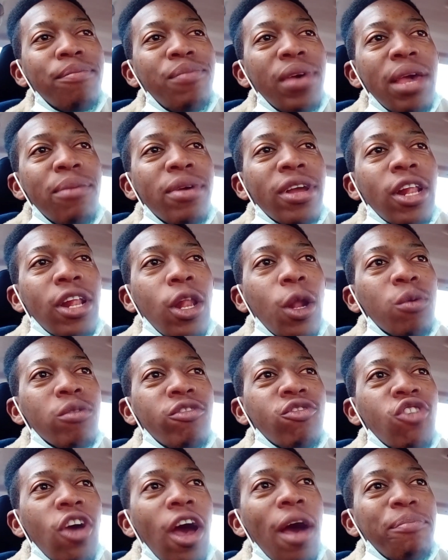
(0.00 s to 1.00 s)
baby
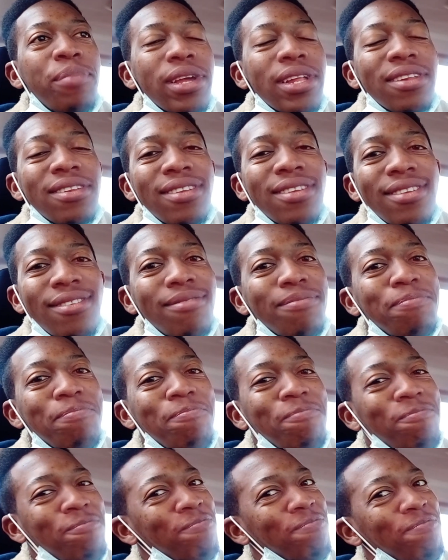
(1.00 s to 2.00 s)
clothes shopping
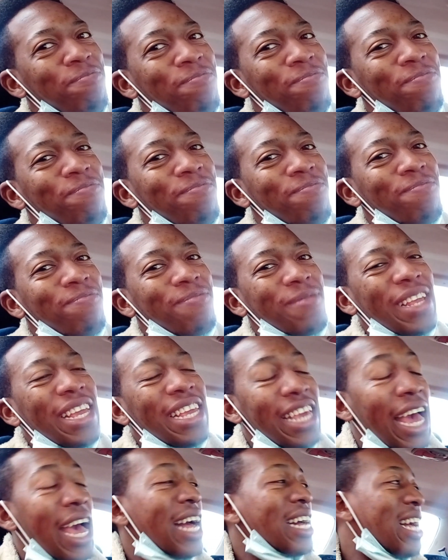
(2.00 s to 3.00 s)

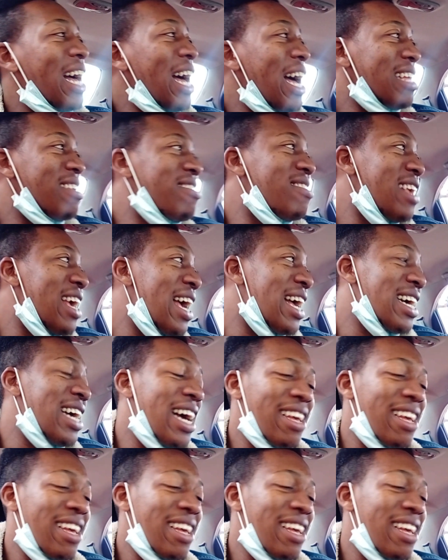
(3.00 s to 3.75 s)
yeah guys yeah